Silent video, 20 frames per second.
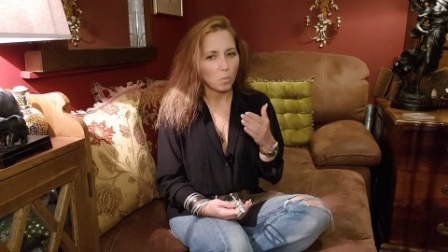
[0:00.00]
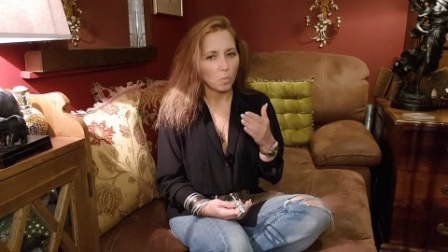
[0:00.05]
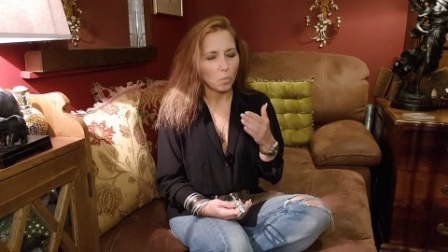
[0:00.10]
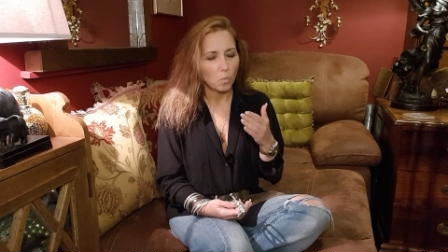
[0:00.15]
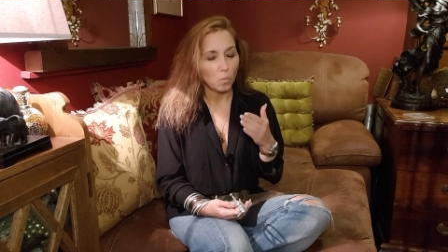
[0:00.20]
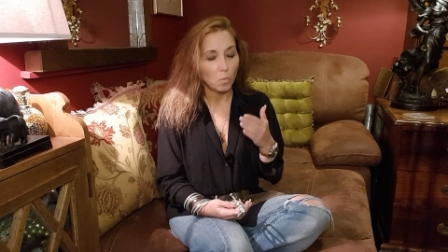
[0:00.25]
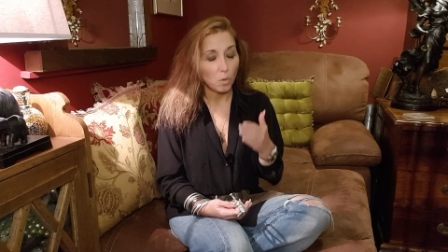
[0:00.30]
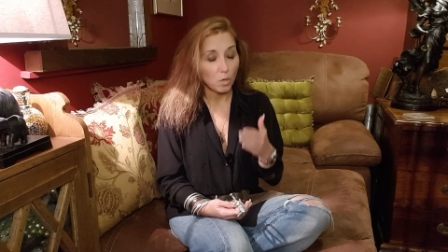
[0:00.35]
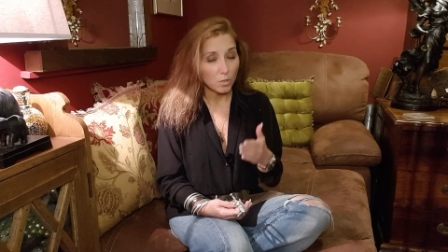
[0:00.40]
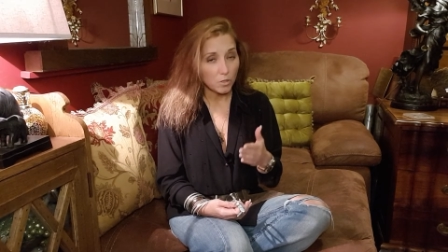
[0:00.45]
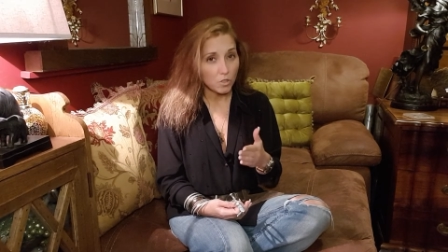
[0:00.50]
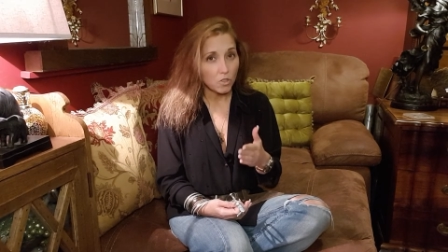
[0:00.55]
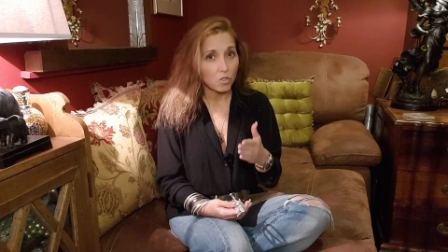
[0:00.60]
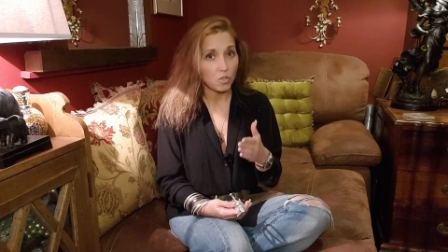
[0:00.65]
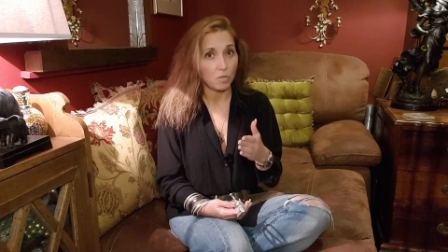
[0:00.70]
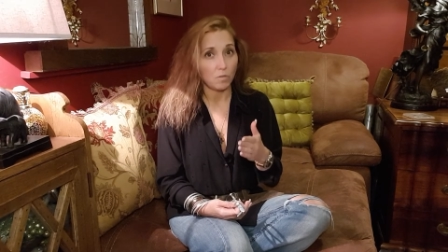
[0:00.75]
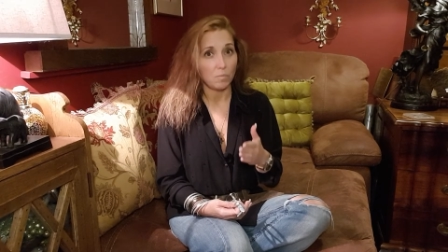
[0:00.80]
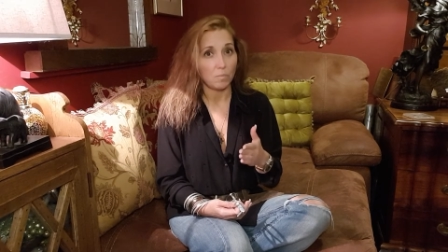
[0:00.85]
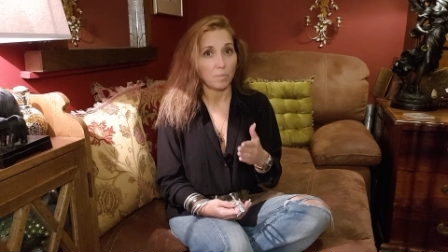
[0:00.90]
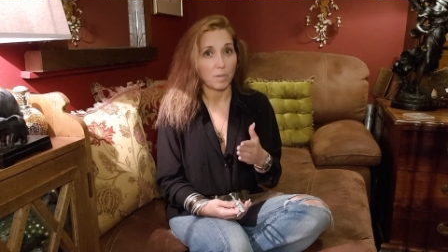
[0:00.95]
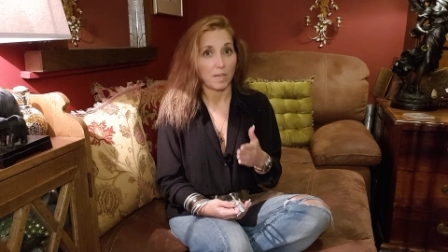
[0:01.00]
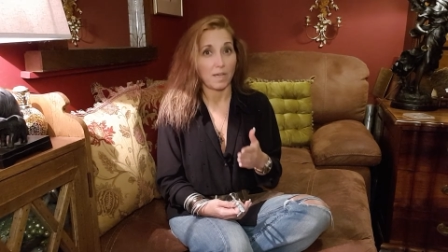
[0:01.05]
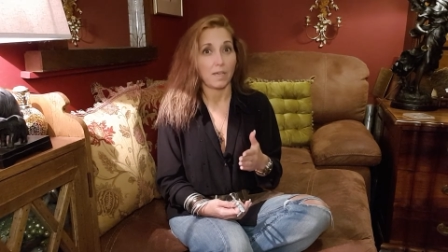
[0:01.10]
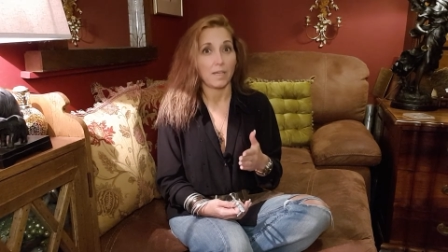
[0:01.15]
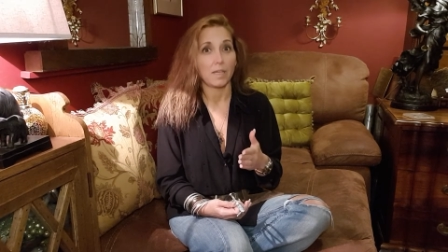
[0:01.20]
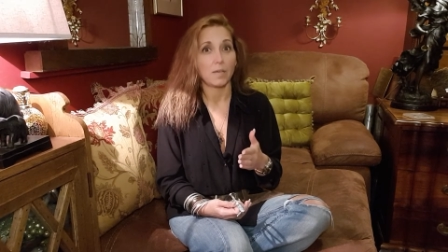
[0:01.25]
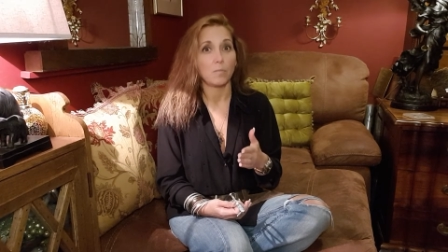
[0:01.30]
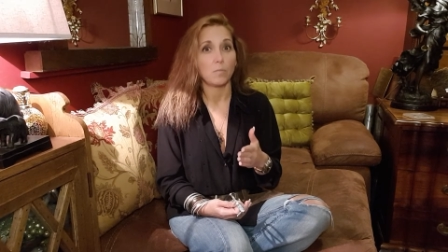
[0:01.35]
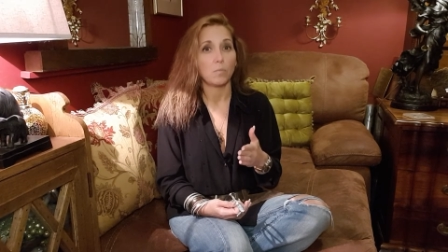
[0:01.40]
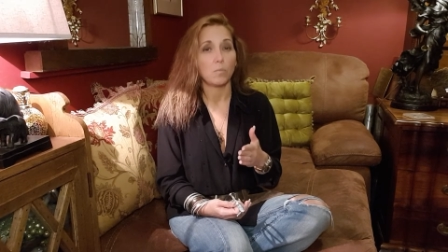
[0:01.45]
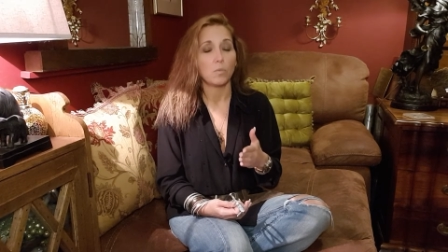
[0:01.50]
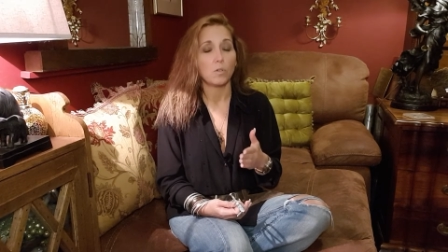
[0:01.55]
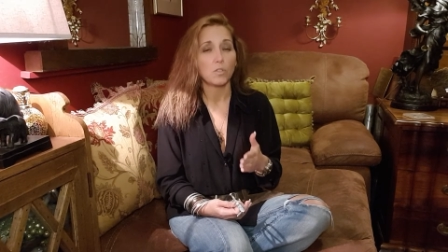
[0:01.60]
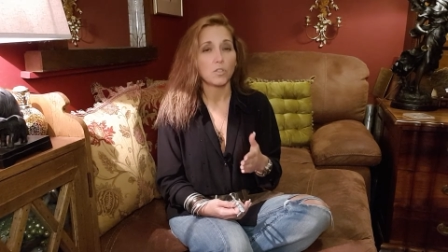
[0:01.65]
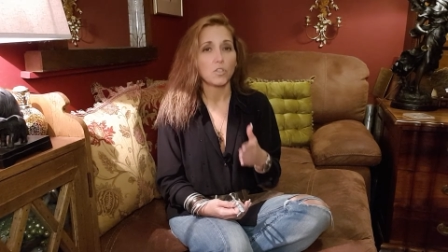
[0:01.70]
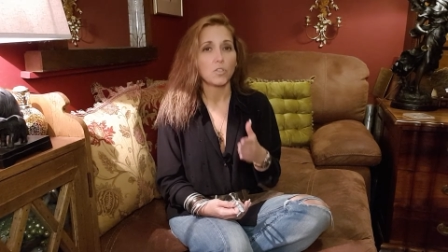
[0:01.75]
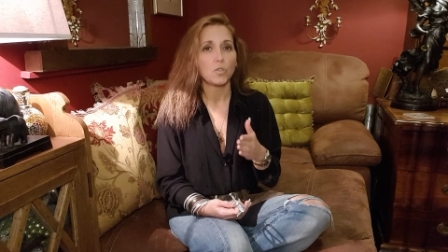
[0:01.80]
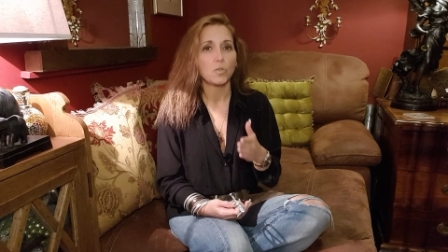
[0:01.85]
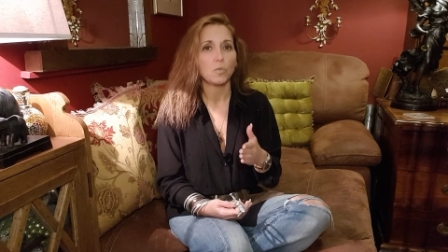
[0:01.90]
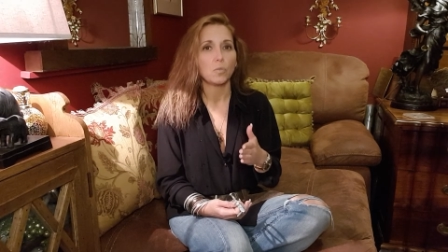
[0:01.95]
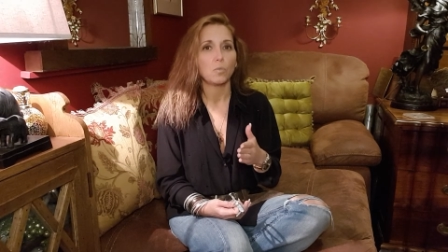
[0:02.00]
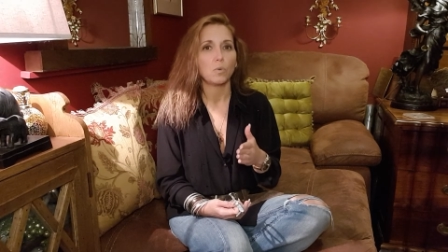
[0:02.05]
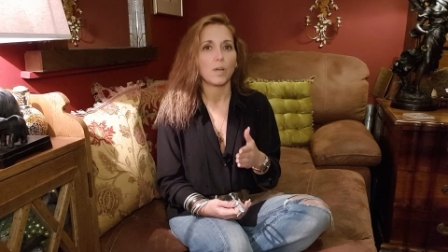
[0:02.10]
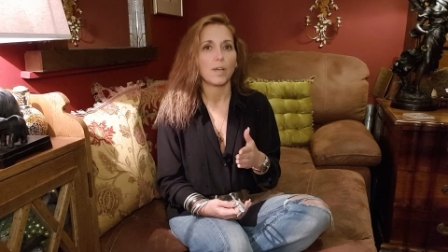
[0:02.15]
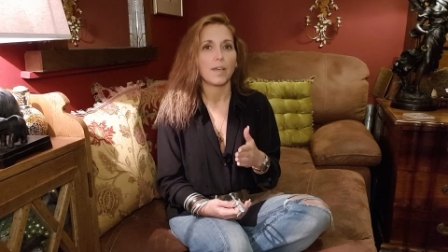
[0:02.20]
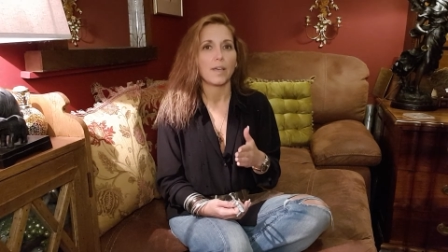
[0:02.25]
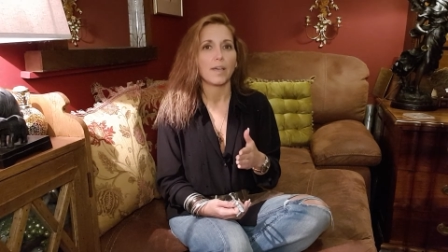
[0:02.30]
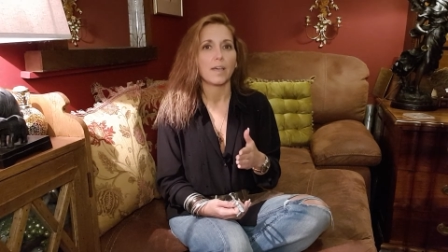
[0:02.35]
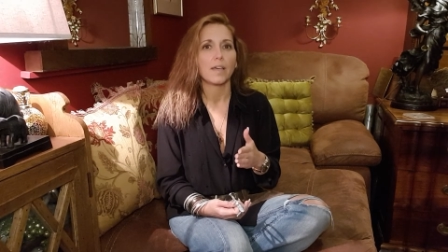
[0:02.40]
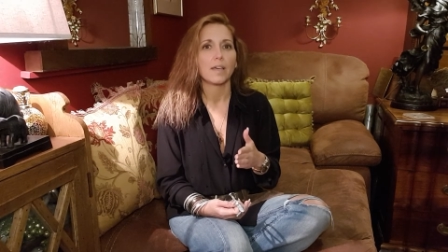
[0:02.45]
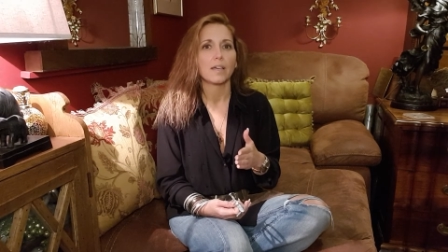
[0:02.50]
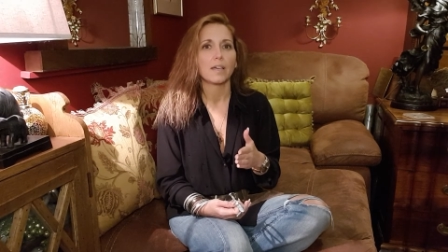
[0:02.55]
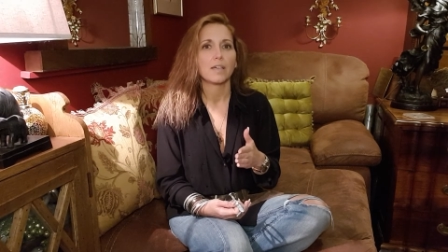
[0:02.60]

what you buy and what you wear,